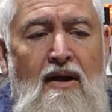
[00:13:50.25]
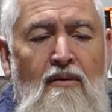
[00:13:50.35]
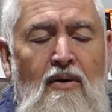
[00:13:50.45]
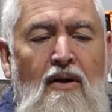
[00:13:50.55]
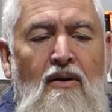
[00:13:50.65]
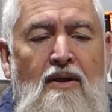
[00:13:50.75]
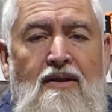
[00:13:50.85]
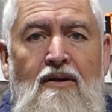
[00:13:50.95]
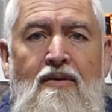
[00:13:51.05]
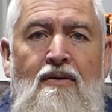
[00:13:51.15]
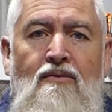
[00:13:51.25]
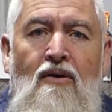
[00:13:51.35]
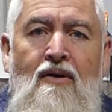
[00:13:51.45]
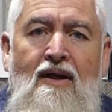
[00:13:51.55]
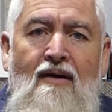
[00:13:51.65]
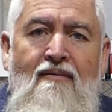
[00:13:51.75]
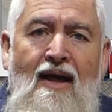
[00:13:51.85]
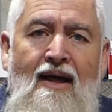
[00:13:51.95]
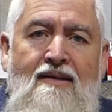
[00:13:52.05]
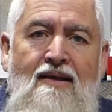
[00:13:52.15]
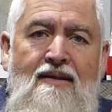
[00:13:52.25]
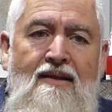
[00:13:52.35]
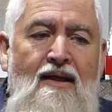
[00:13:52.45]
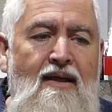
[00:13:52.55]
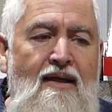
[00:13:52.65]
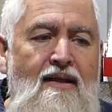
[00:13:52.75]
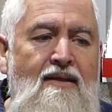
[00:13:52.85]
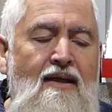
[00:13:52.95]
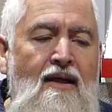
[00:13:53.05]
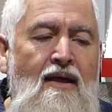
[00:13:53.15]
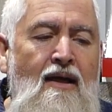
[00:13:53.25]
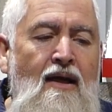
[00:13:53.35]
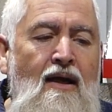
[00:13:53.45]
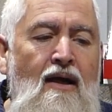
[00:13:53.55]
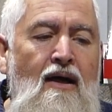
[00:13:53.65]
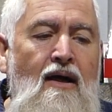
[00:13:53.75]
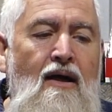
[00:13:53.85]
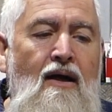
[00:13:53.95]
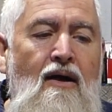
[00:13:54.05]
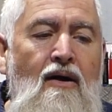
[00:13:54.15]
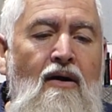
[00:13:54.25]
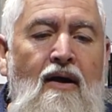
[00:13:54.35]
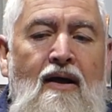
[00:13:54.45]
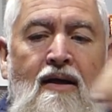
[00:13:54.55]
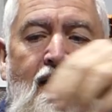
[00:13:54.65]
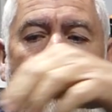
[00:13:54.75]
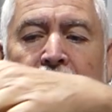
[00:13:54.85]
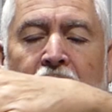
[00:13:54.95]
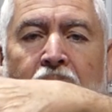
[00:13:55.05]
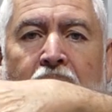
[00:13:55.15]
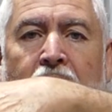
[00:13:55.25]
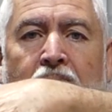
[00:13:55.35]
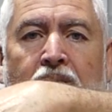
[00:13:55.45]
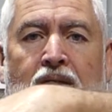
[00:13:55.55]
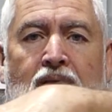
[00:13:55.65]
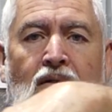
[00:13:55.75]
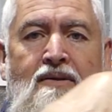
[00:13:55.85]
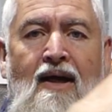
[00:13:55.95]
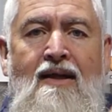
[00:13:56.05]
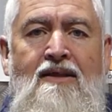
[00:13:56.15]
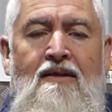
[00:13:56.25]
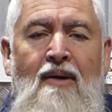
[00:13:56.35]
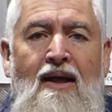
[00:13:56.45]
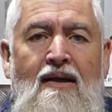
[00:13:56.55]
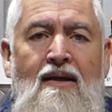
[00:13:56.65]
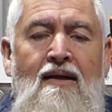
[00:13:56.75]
what I like to do with the rocker cover gaskets is I get a bit of contact cement.